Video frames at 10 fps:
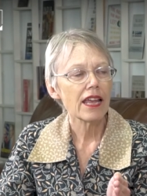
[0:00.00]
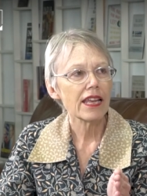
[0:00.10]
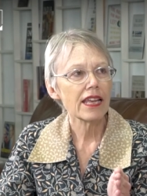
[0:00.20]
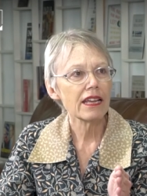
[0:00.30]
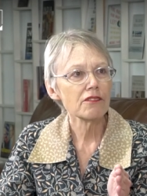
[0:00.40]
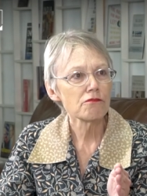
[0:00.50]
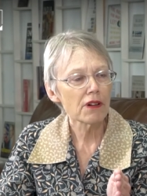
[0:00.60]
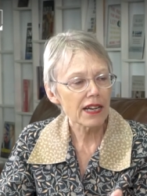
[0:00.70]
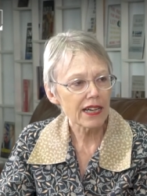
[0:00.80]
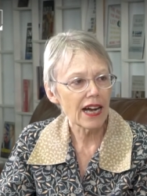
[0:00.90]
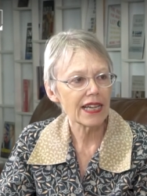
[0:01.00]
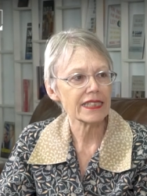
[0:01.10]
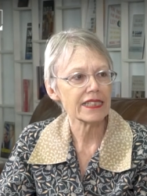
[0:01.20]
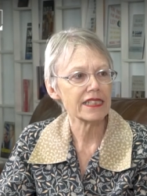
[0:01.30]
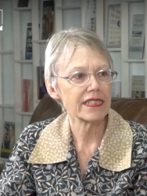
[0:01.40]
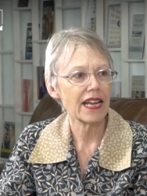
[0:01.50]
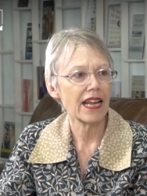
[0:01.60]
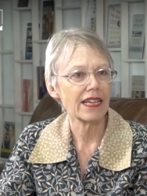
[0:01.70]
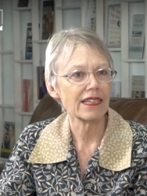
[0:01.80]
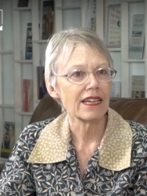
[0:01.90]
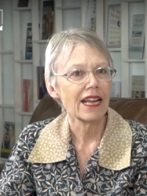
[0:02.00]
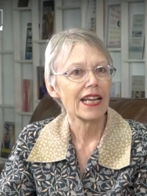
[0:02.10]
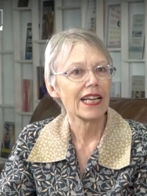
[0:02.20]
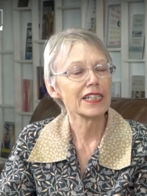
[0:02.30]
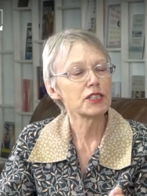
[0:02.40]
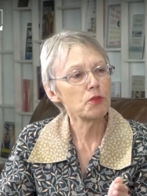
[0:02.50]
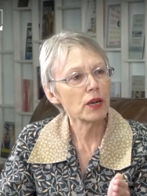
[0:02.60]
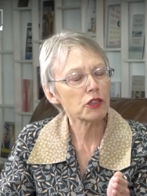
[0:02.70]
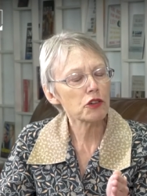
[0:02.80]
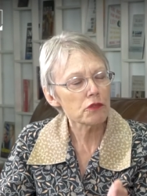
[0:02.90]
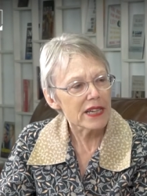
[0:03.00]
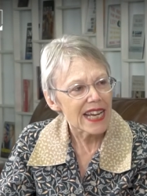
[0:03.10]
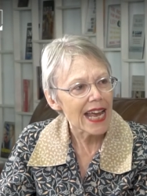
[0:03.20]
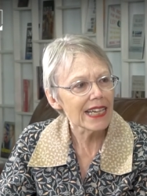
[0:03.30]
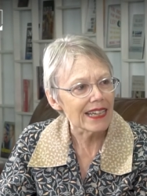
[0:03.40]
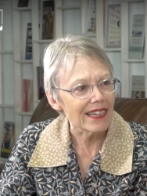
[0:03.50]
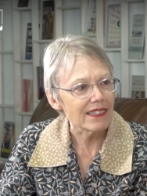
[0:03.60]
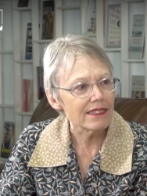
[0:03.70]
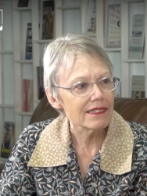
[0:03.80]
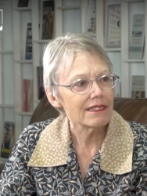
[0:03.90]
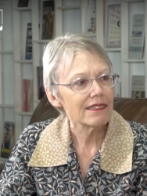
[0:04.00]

in Rakhine State is what created